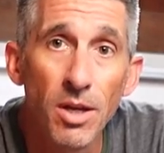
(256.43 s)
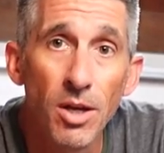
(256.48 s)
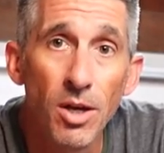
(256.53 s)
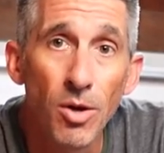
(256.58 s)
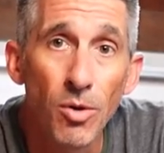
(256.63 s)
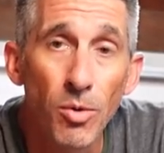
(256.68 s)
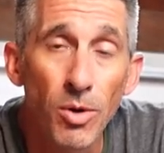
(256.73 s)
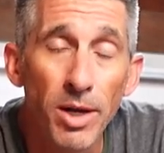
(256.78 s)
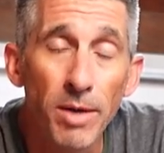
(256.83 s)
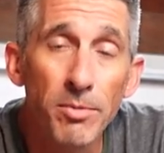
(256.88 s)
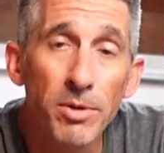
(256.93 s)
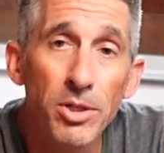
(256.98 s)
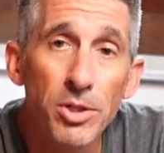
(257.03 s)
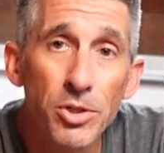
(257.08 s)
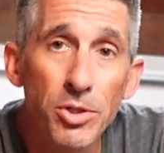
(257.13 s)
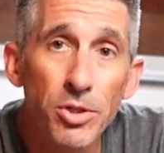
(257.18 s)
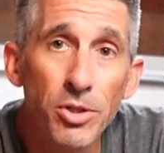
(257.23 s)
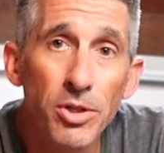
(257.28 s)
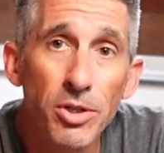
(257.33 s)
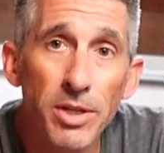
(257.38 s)
What I'm going to
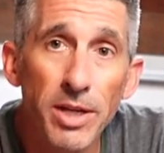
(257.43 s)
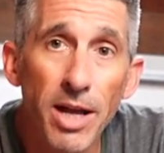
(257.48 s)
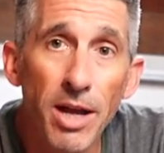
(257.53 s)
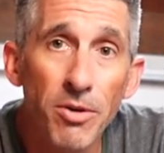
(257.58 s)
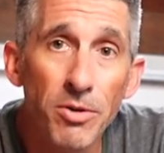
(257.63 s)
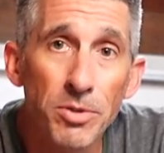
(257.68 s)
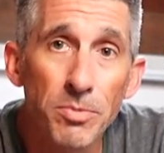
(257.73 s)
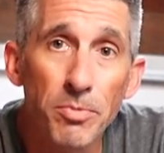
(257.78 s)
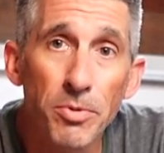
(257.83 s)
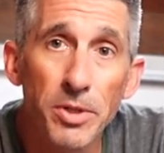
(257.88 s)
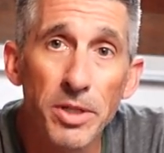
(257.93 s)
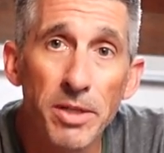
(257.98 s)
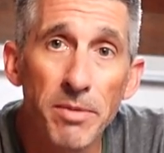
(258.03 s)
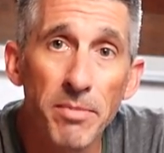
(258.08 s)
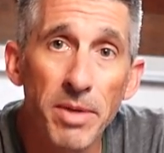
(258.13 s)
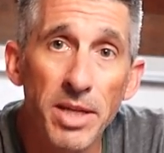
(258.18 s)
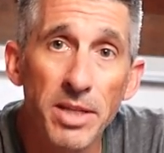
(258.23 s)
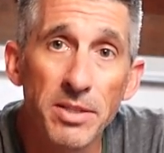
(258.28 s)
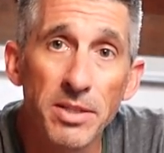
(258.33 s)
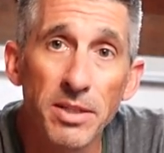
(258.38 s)
show you now is pretty
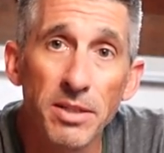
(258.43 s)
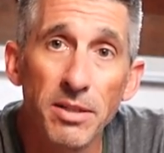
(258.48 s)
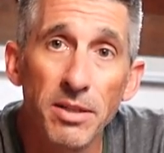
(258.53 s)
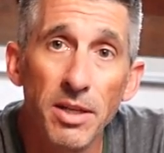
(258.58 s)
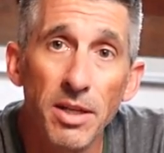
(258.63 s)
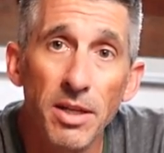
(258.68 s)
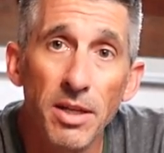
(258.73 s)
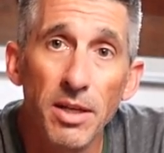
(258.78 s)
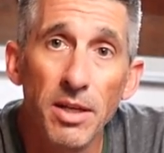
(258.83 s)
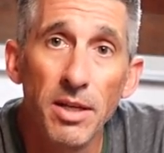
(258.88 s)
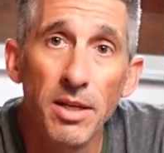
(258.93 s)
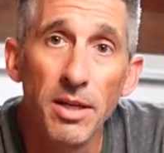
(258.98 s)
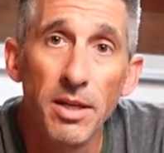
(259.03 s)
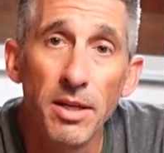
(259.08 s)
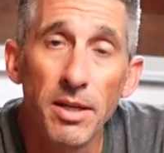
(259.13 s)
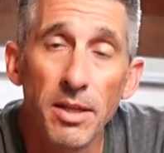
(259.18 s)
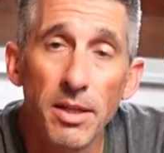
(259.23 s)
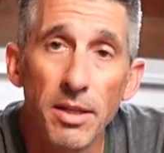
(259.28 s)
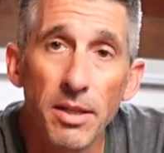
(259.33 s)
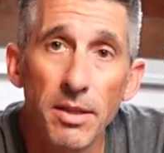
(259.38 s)
amazing.
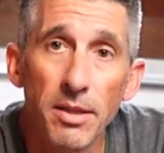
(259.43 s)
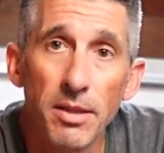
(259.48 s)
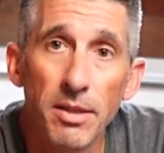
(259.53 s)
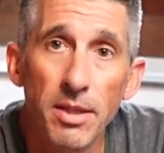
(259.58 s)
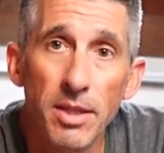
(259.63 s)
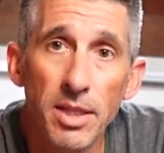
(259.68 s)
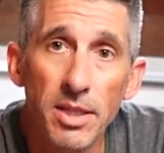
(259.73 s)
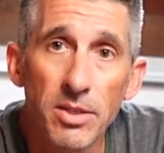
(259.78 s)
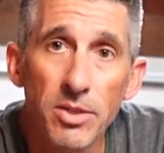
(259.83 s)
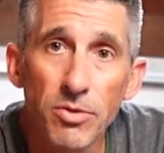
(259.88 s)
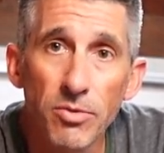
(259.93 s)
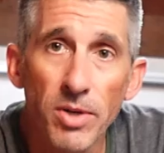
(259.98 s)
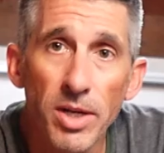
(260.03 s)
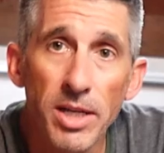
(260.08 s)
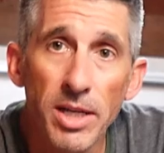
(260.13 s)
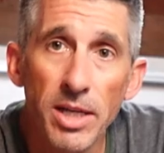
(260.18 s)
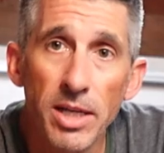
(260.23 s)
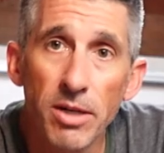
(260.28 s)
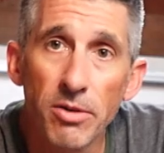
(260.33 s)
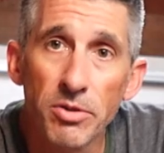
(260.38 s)
This
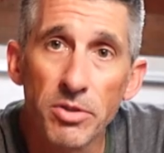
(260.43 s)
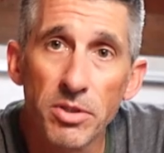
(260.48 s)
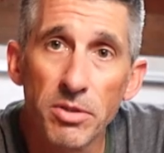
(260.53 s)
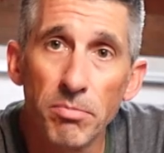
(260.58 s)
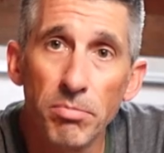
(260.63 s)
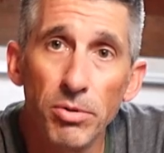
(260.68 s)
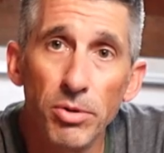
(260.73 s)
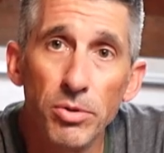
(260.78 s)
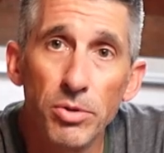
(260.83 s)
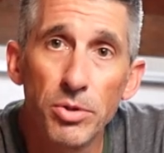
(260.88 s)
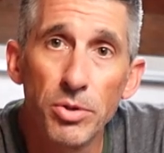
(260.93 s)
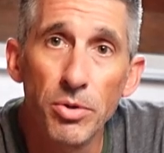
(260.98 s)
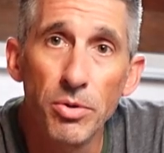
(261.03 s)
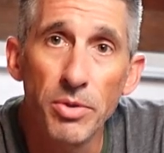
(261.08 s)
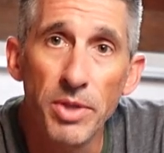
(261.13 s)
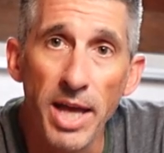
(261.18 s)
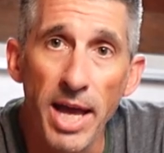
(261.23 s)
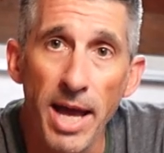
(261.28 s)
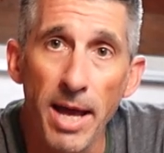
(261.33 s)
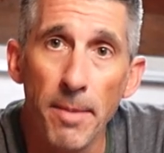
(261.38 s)
right here is the
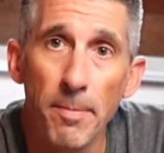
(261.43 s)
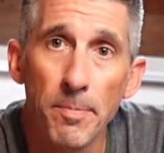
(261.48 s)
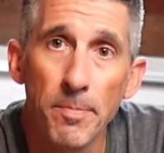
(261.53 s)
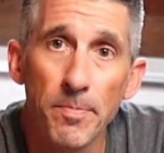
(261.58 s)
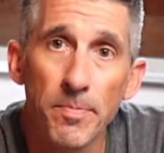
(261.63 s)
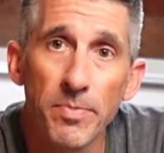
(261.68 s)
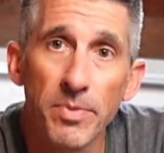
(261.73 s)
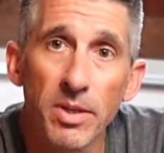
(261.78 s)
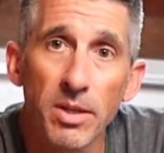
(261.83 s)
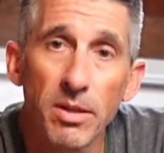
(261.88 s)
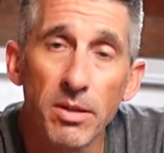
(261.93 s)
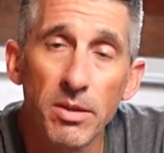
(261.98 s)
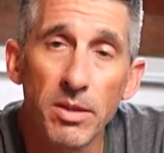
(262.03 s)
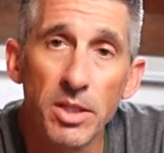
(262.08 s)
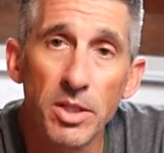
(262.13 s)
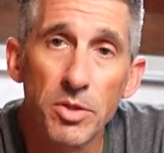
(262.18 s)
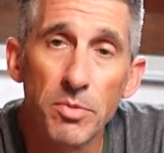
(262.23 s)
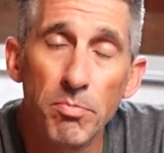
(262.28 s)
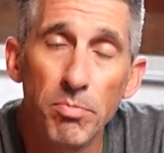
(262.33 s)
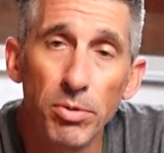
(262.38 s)
Bluetooth app.
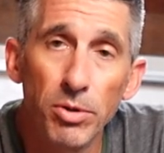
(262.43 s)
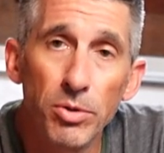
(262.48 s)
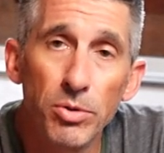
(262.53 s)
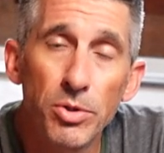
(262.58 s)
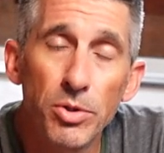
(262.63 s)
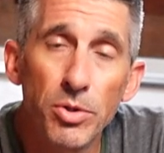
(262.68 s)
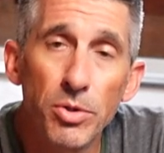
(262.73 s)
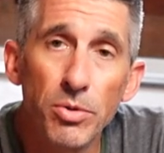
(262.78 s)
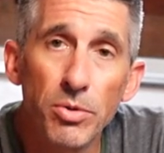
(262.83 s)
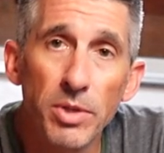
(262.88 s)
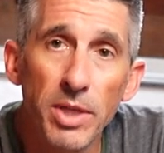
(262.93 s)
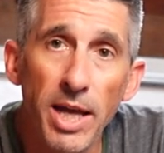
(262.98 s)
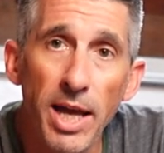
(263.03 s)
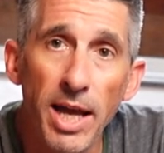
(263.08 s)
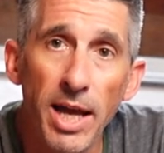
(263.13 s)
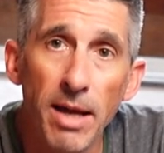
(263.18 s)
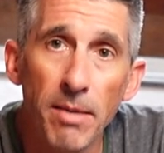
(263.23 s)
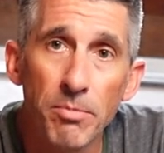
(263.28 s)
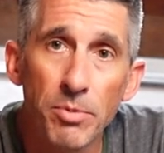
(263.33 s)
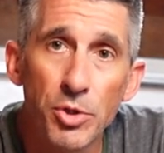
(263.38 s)
This Bluetooth
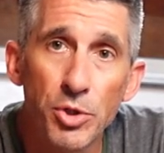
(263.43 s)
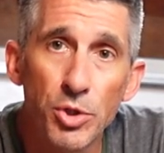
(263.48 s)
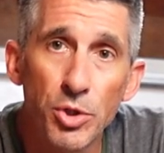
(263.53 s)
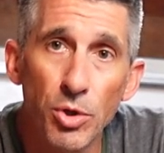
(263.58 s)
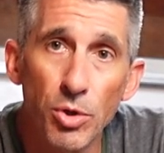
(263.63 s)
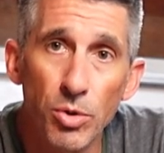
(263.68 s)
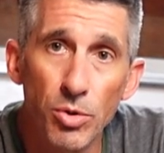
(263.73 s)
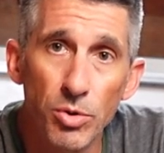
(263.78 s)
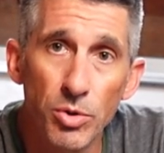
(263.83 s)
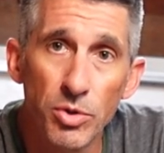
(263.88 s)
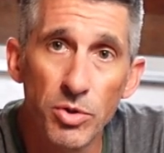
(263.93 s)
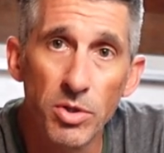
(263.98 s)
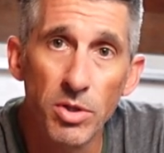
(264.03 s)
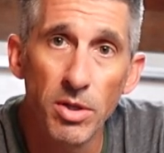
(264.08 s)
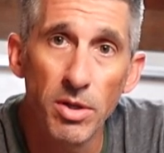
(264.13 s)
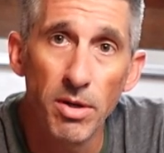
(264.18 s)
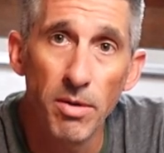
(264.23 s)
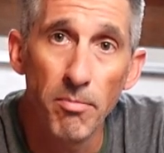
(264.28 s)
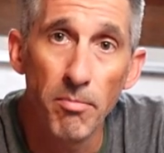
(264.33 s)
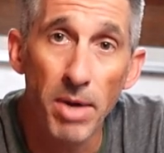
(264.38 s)
app shows
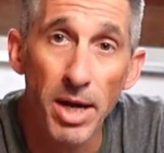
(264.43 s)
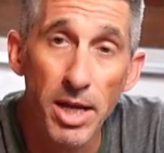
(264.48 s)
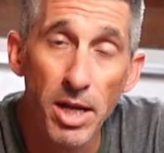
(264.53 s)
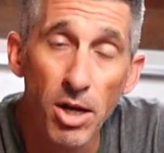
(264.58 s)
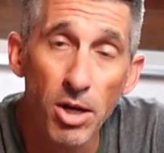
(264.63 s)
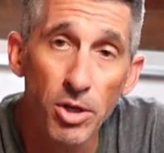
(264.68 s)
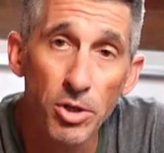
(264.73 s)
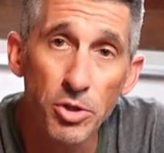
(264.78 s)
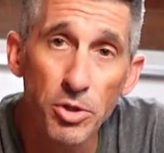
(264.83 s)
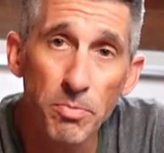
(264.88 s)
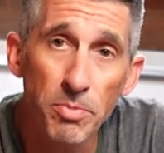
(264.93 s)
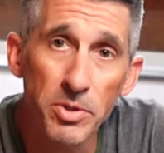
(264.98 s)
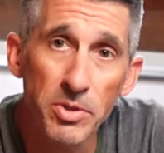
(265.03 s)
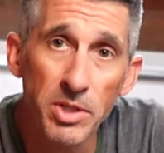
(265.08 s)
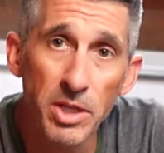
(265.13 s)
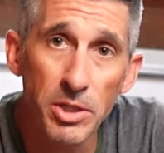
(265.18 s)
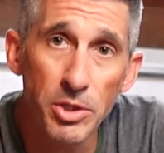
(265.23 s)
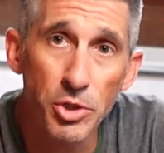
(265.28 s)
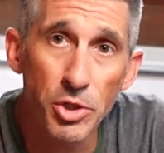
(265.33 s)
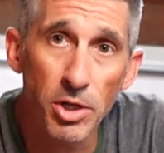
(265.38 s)
my
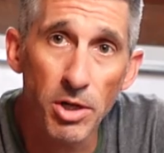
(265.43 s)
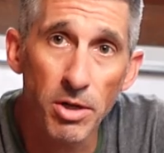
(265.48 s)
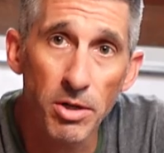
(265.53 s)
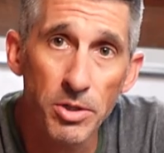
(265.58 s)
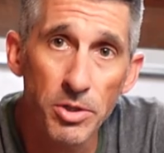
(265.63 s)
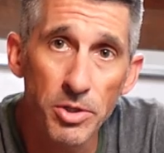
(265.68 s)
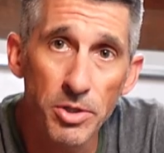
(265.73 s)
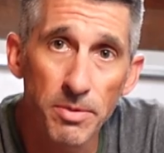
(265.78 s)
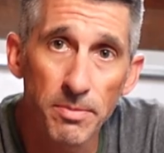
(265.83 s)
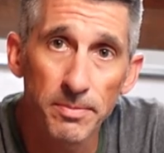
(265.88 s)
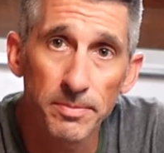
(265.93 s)
100% charge,